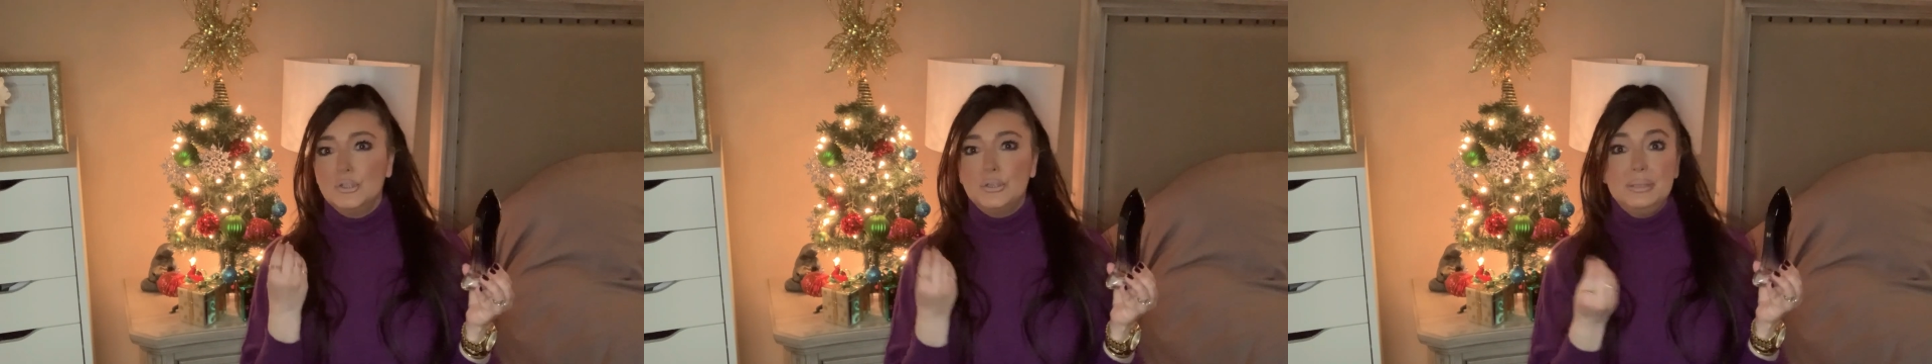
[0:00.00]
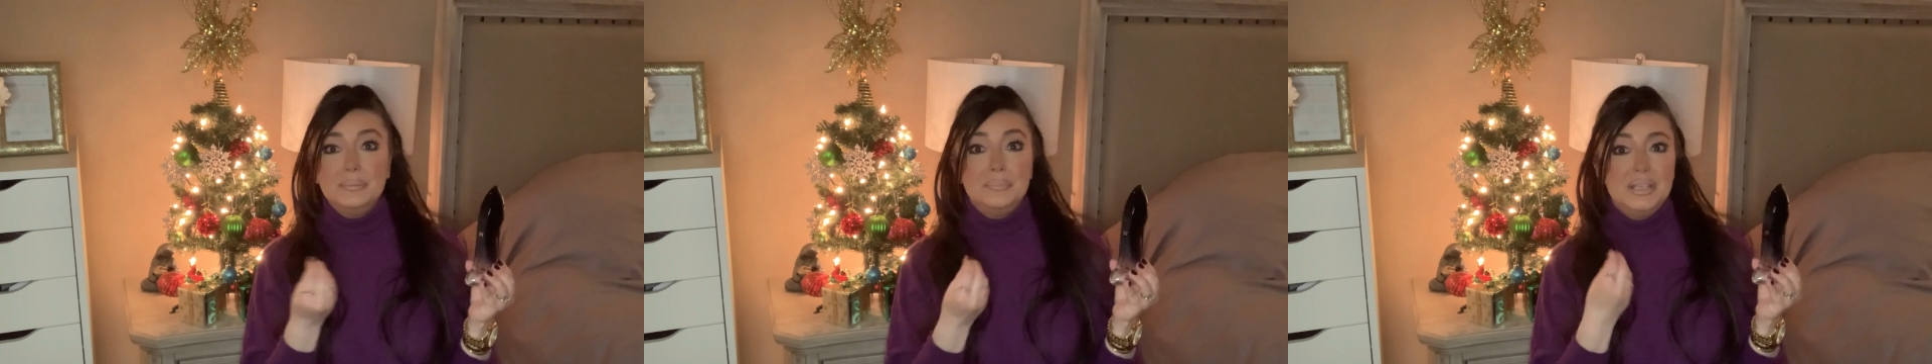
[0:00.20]

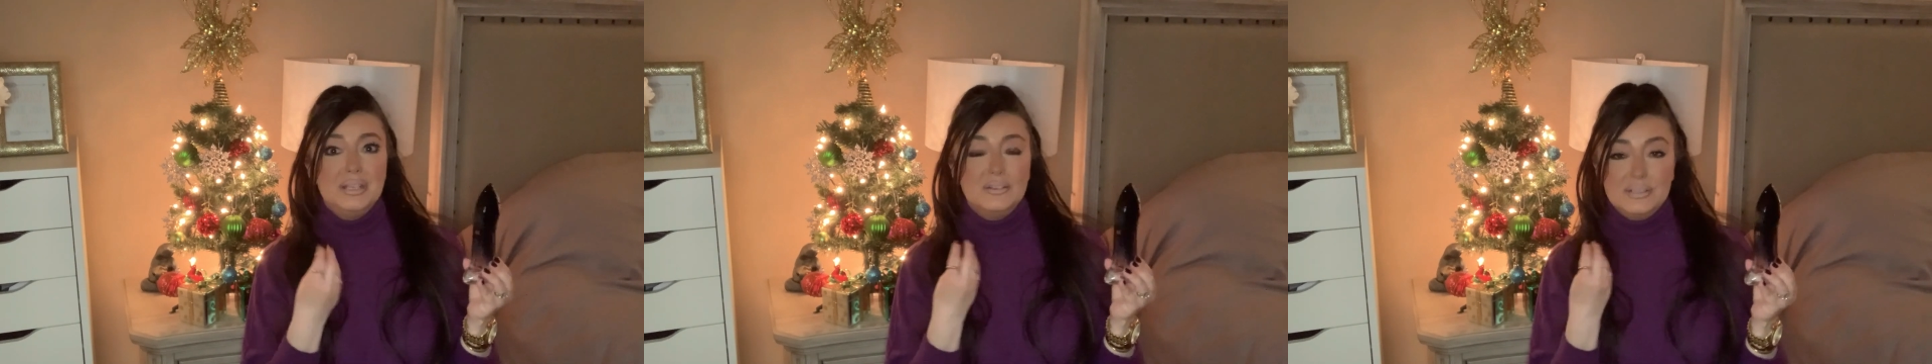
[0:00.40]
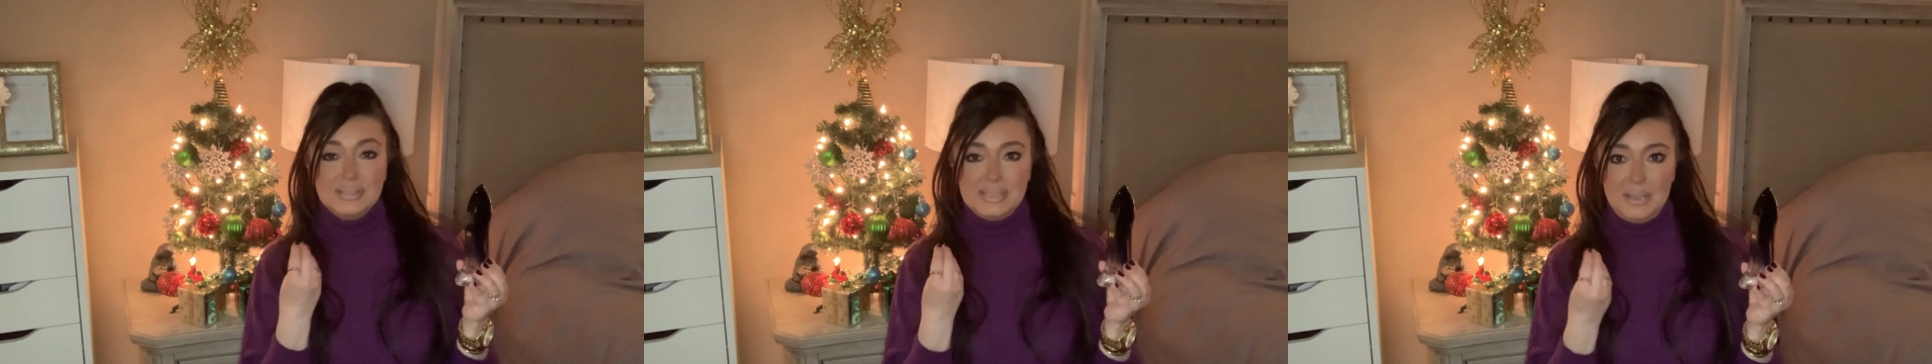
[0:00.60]

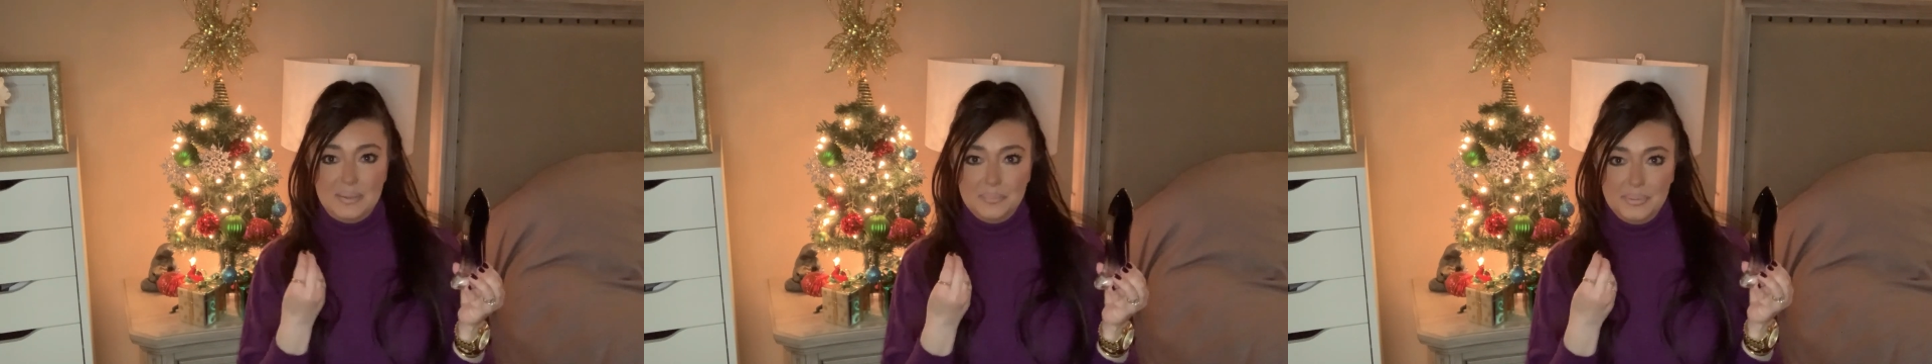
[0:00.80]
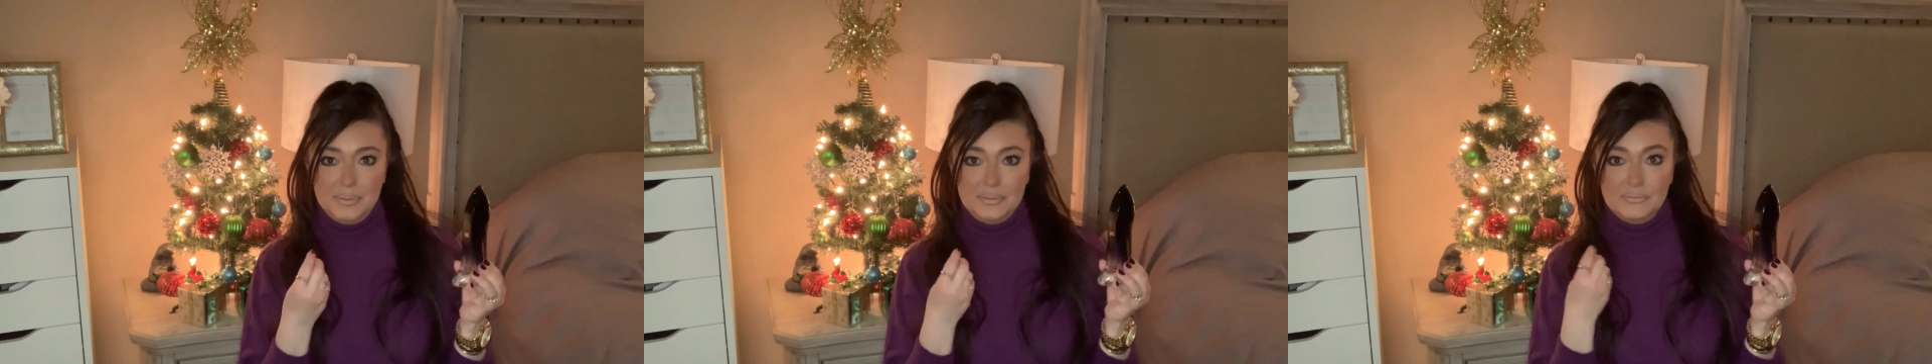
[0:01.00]
creamier
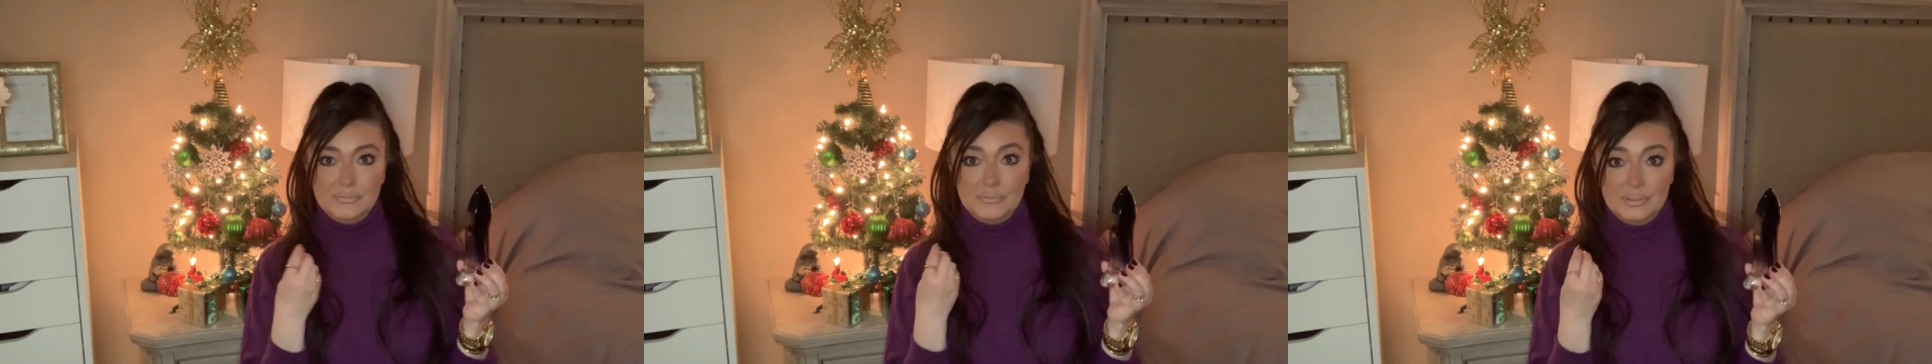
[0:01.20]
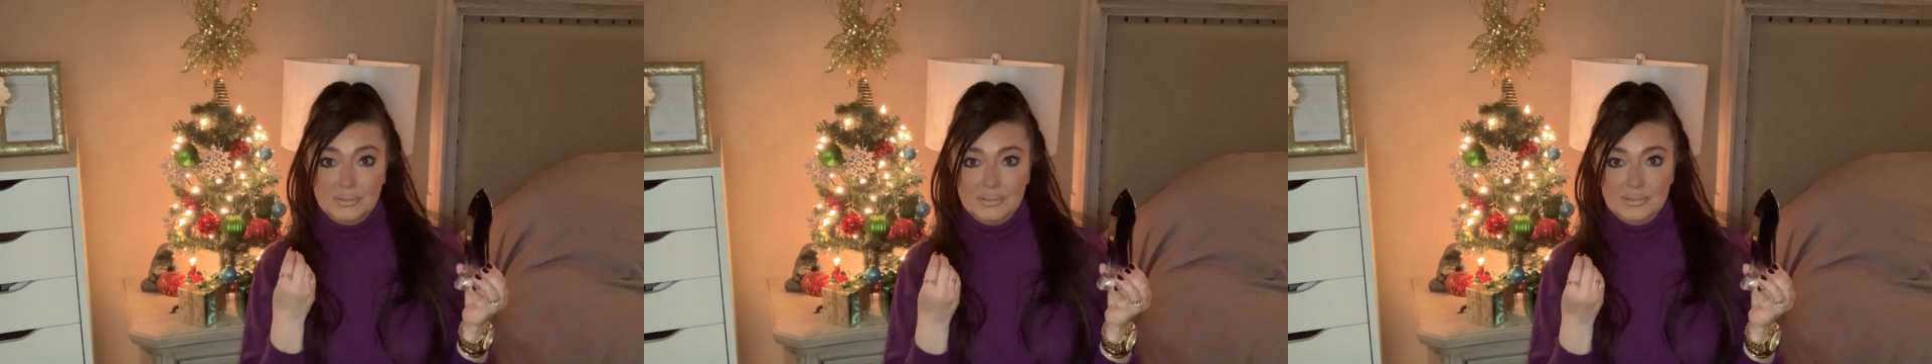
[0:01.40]
type of